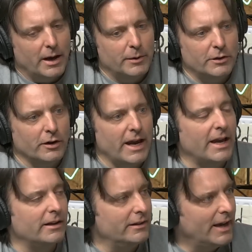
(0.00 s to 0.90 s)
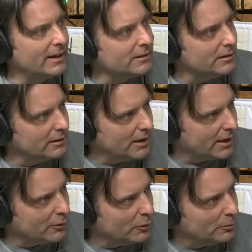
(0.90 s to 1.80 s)
Yeah. You're adding that to the
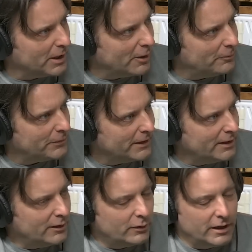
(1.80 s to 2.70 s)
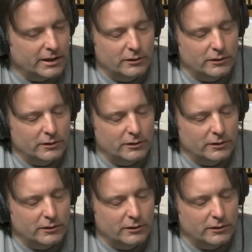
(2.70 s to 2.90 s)
locker room now, right?